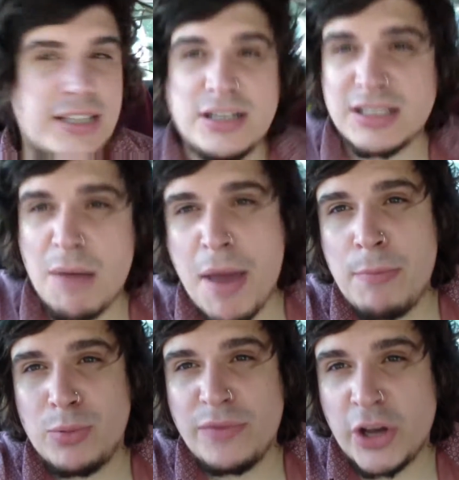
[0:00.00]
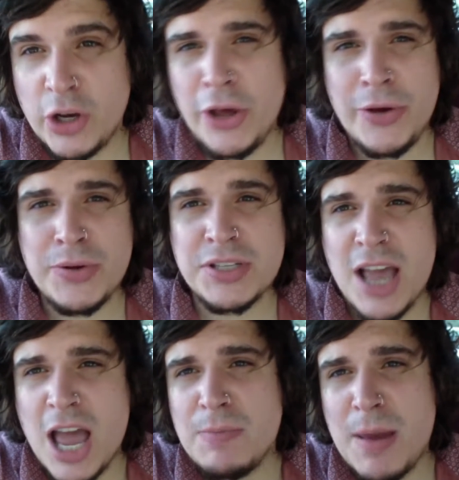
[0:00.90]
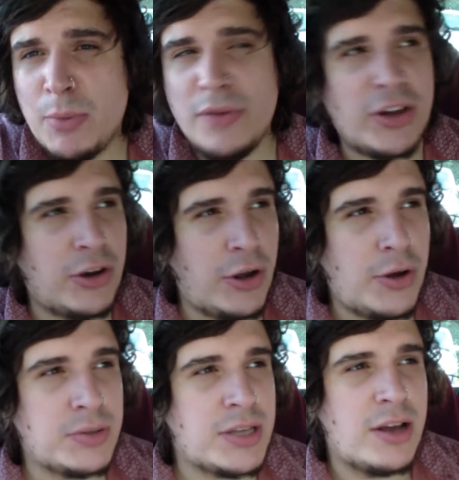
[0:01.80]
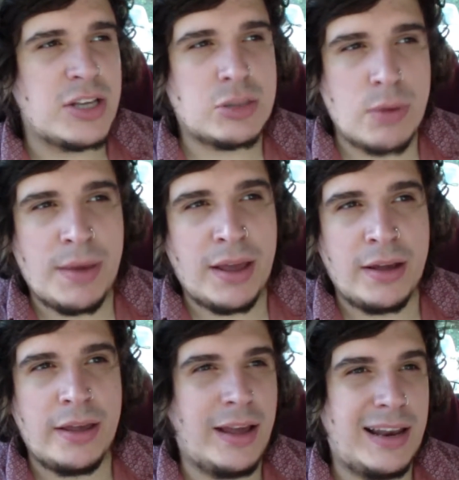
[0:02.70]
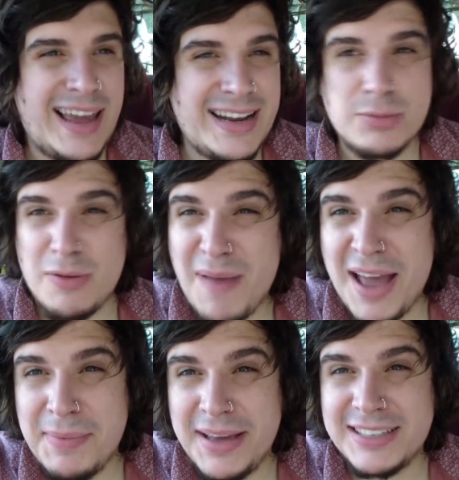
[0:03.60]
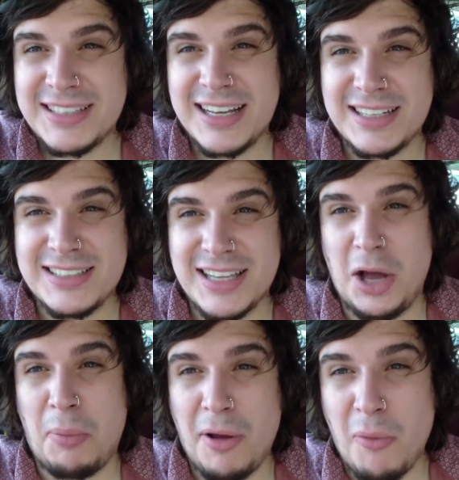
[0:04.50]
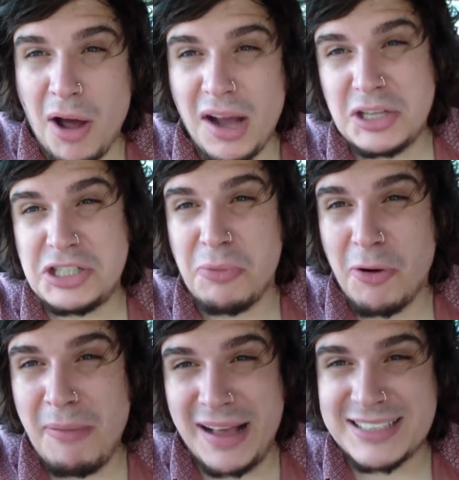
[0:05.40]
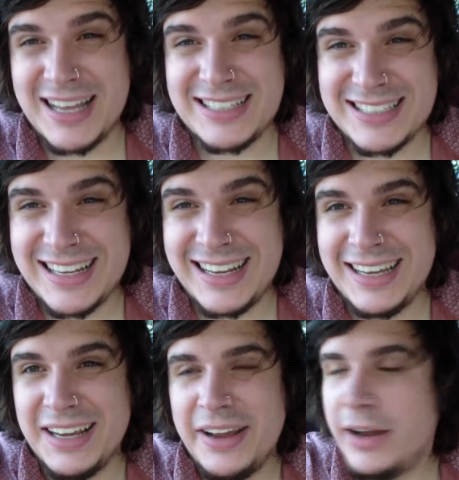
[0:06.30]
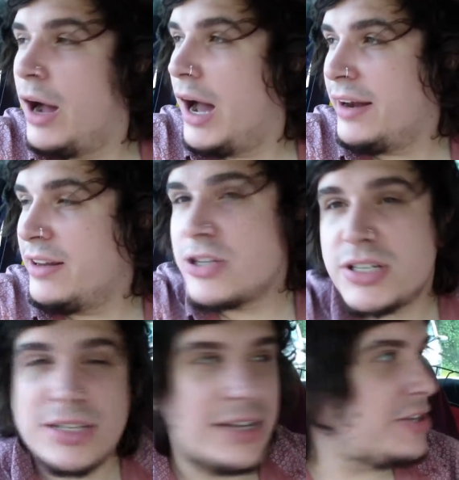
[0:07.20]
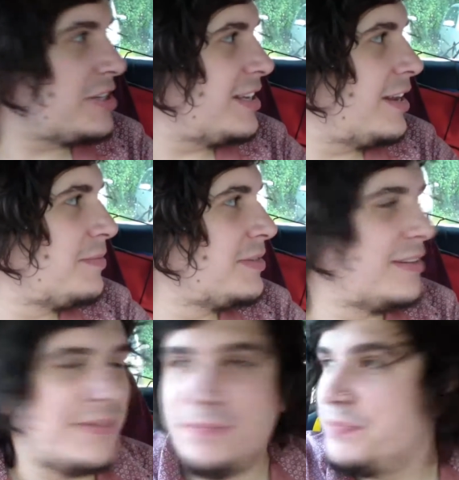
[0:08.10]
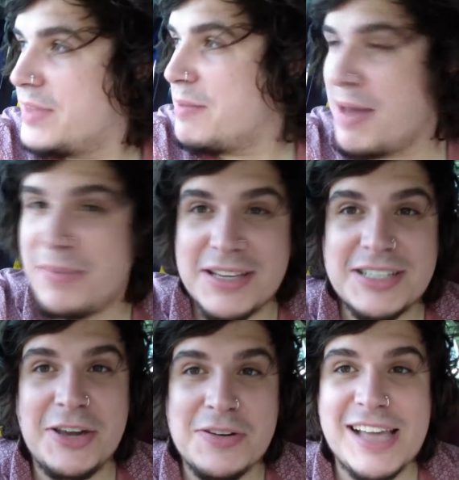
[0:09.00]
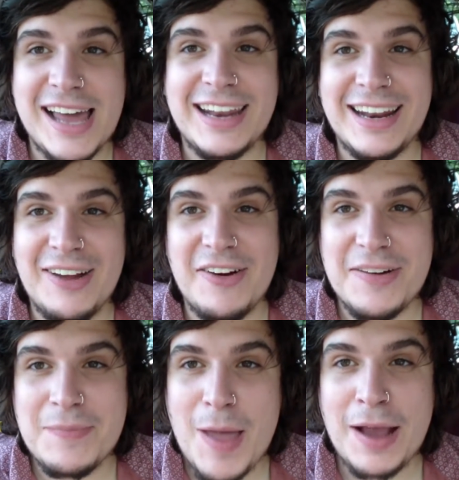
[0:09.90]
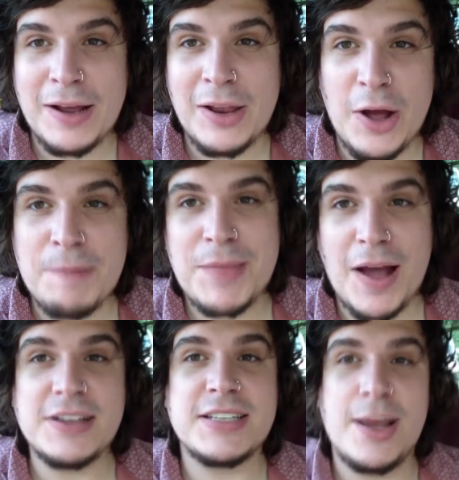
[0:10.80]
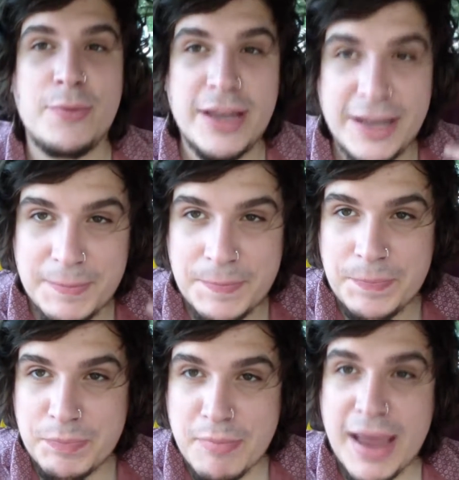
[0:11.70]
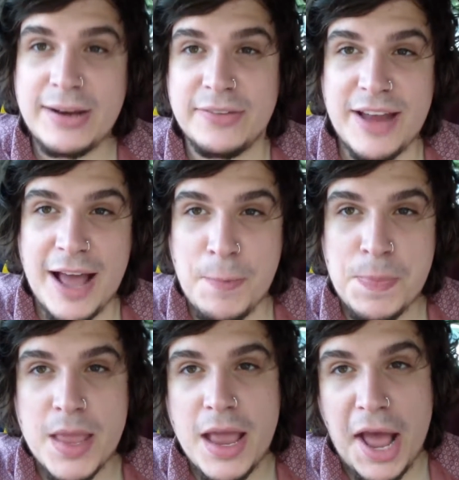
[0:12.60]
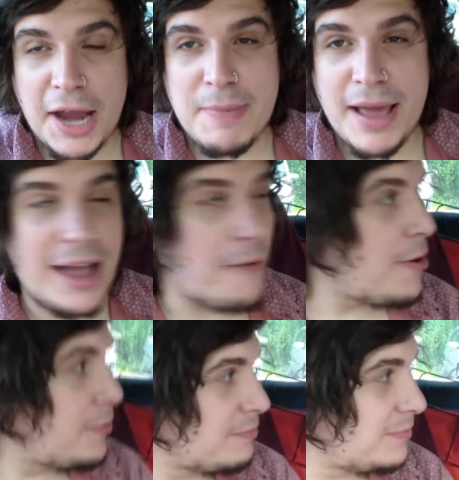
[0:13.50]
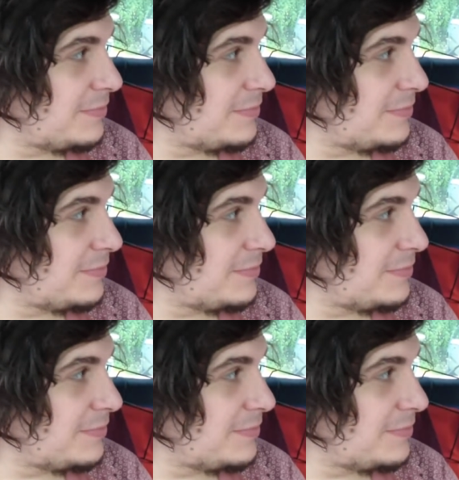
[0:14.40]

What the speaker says: is goddamn people with canoes, swimming, ladies with babies. I'd say that a bit quiet because she walked past as I said it. And it just seems... That baby is cute as hell, isn't it, Lauren? I ain't gonna lie. I say we make love now and make our own.